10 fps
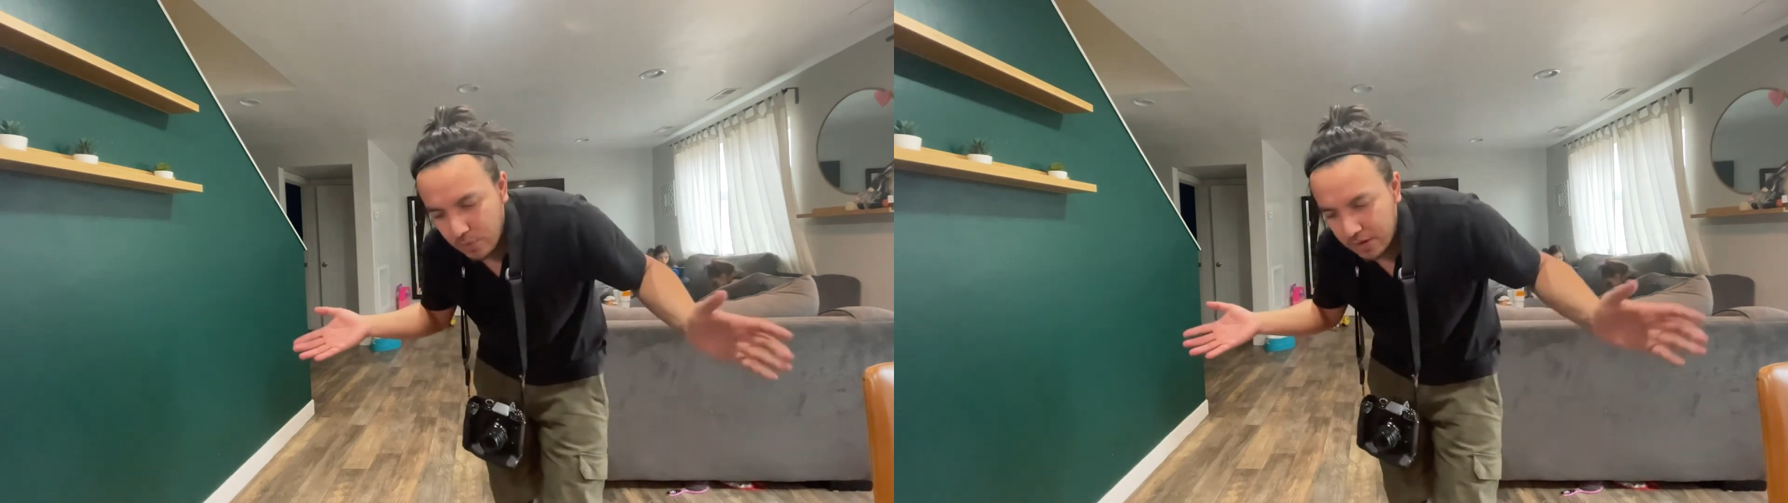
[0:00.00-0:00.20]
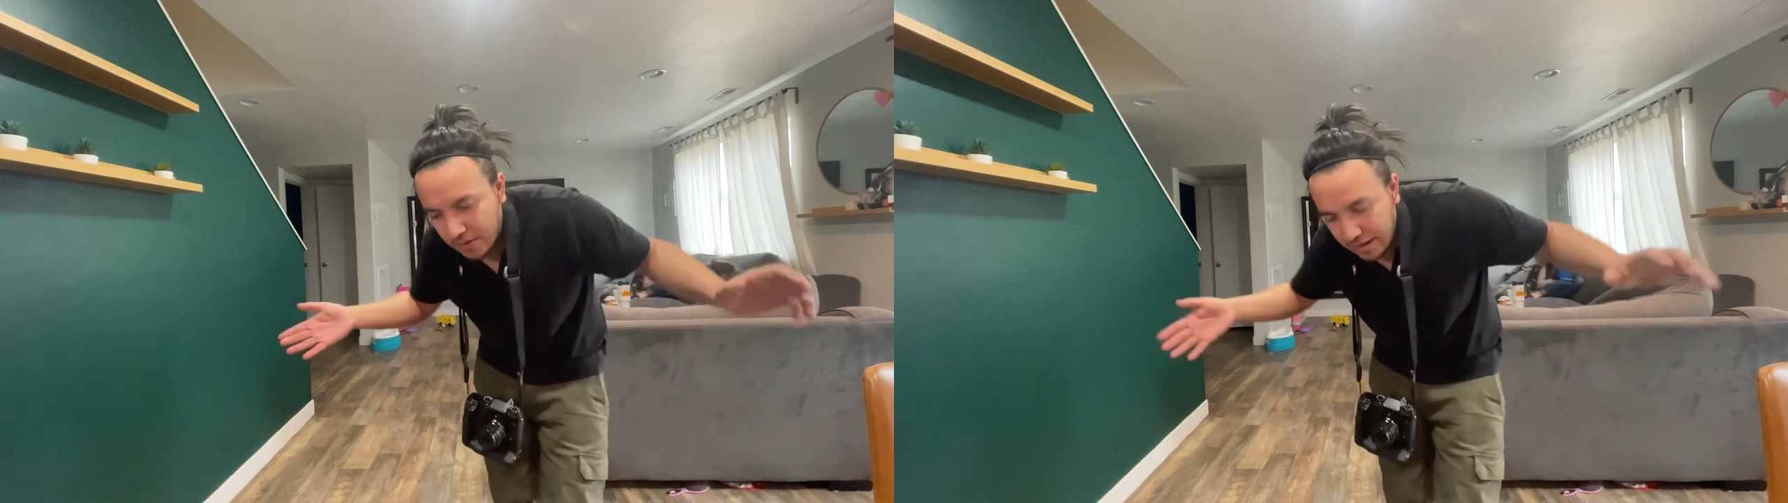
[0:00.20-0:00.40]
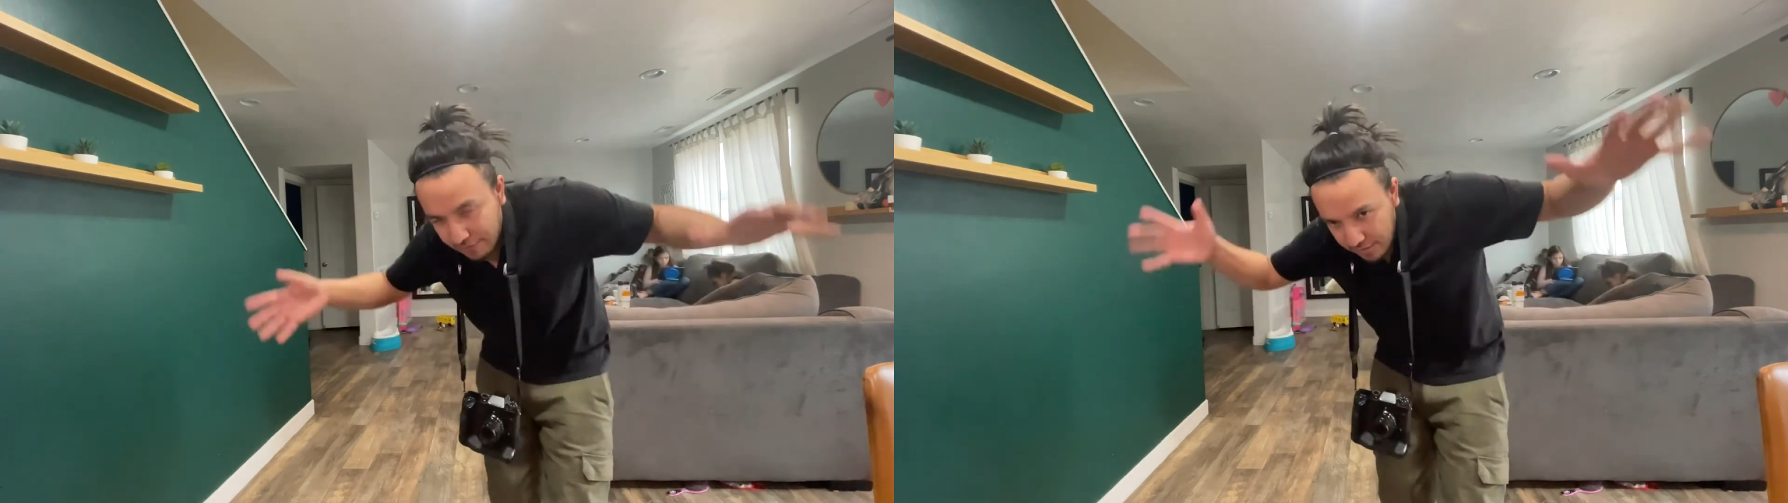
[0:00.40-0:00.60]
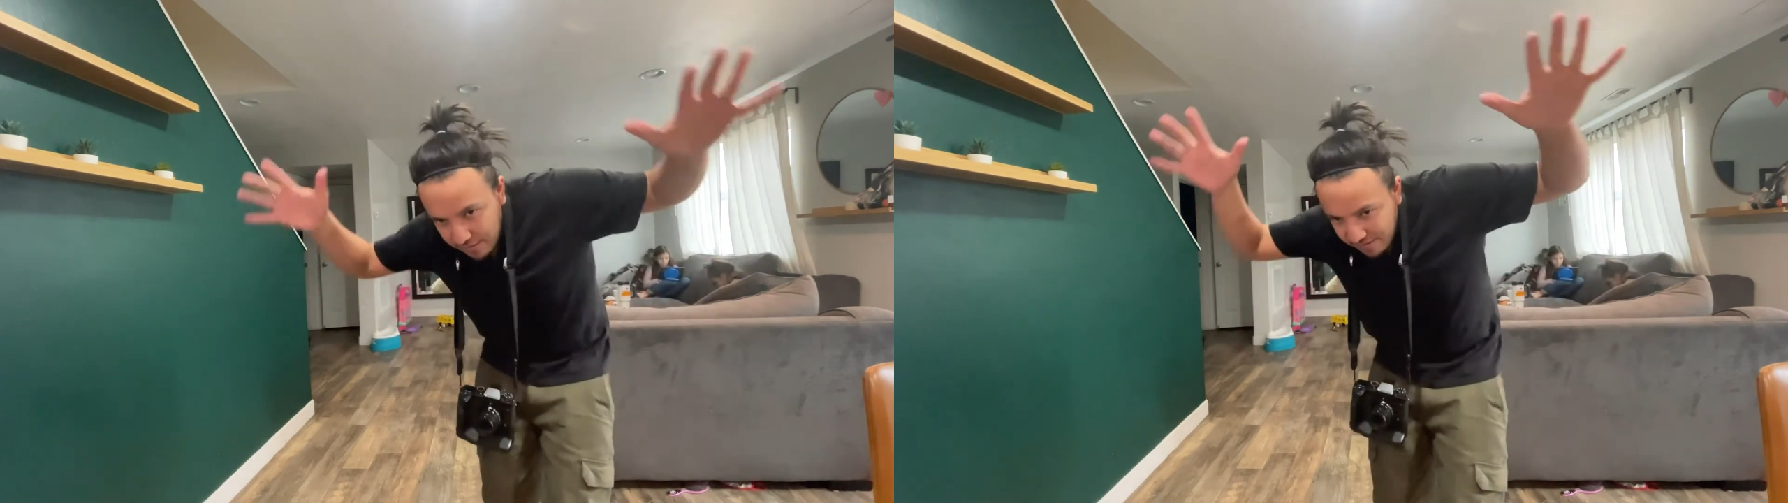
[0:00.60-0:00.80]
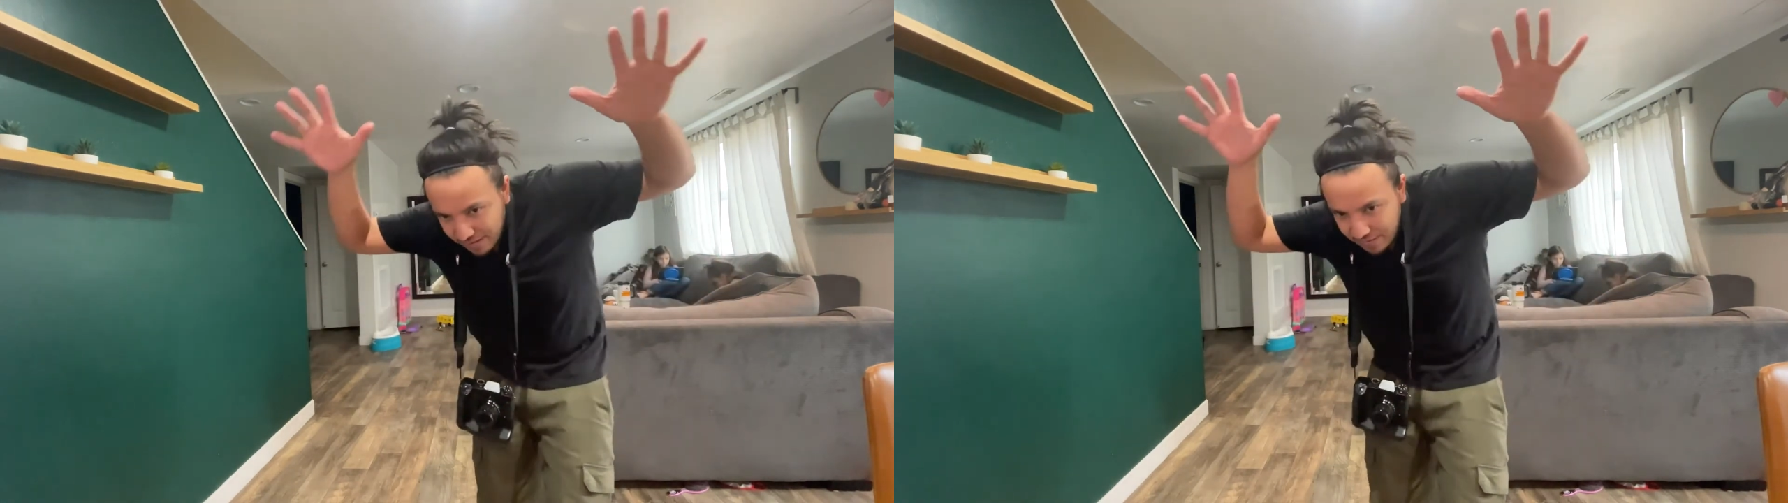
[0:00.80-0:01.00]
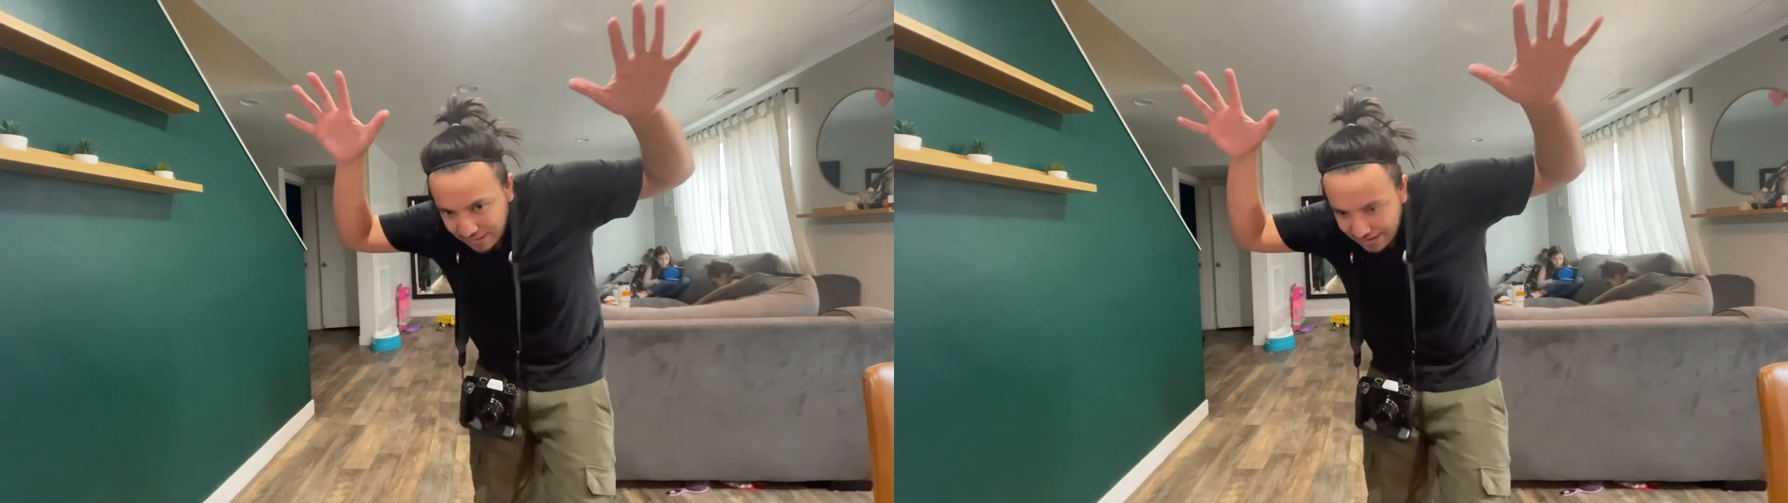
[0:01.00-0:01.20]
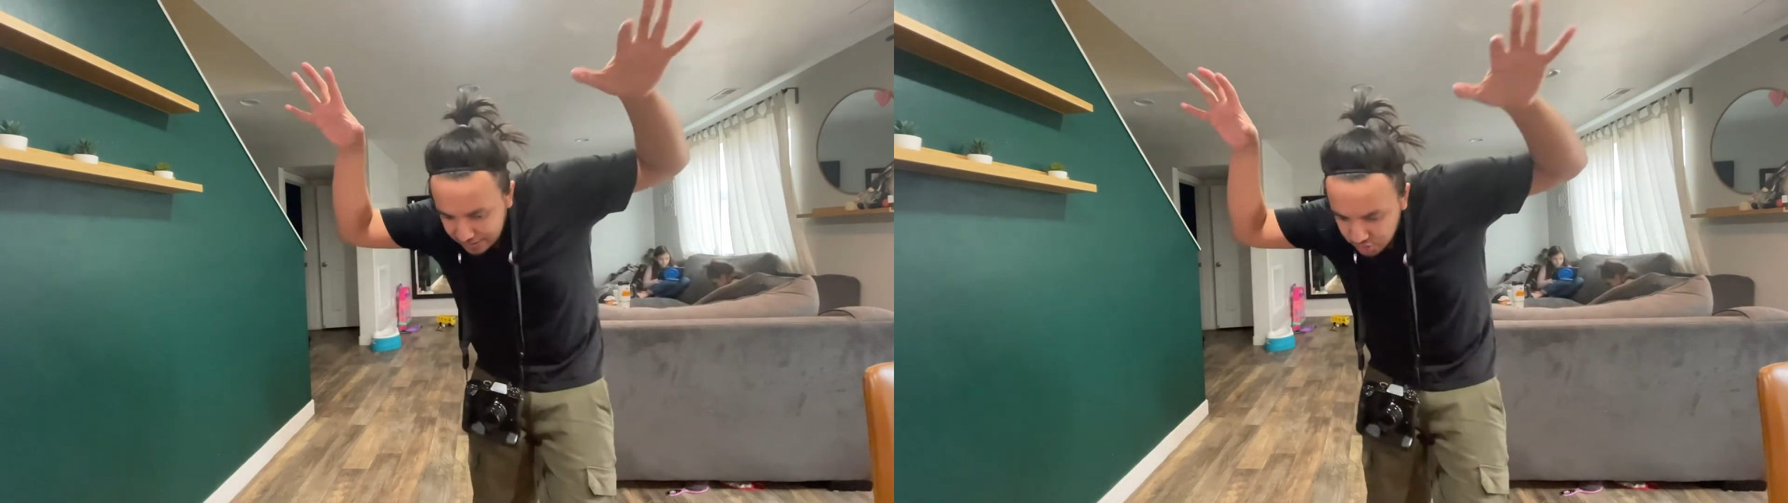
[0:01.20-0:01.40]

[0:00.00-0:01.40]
we don't have the sunlight